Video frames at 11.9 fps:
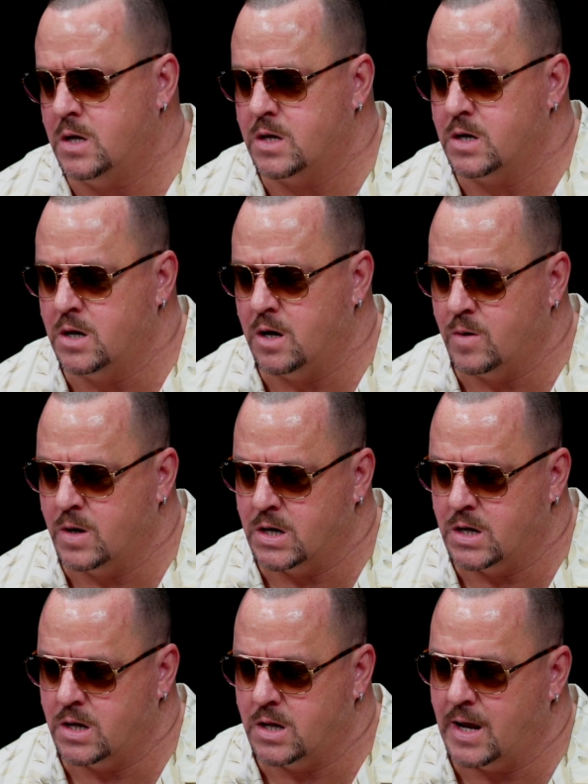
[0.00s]
at
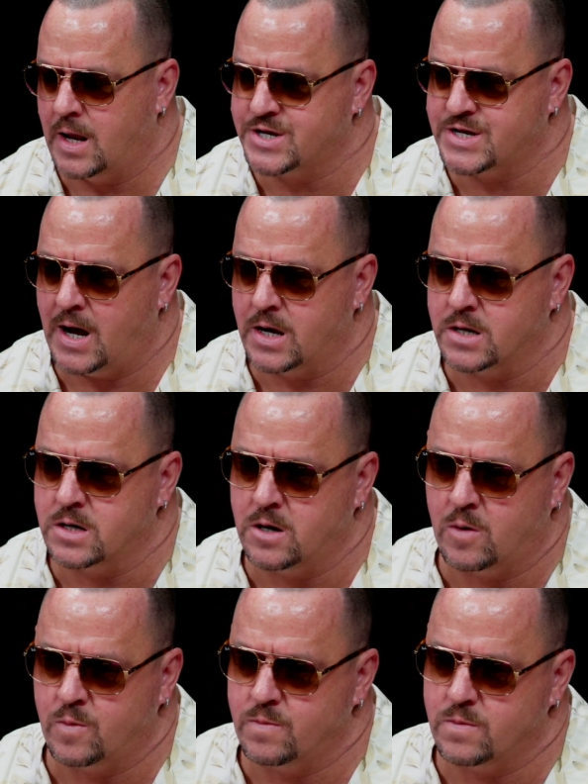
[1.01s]
Ellis Island,
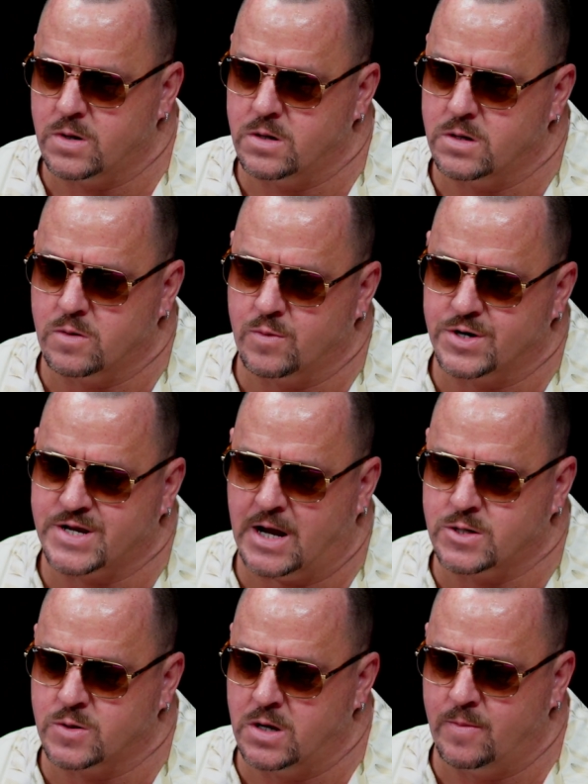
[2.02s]
with
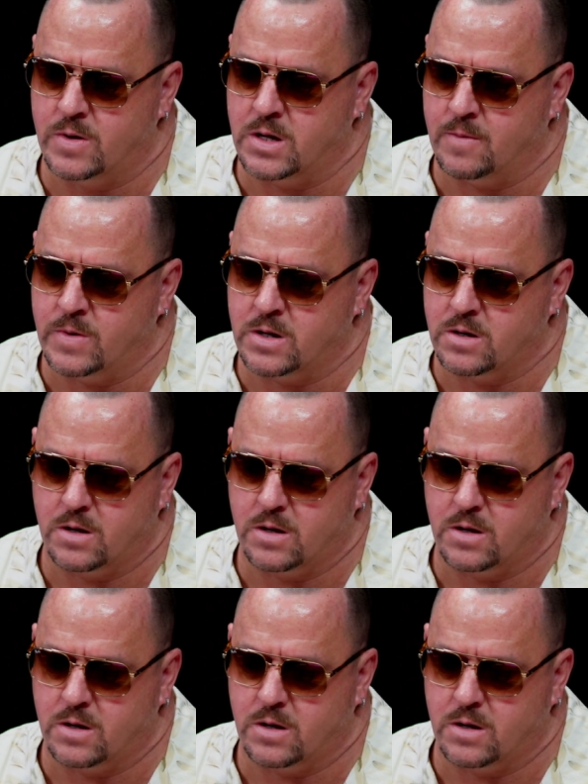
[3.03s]
Statue of Liberty. I mean,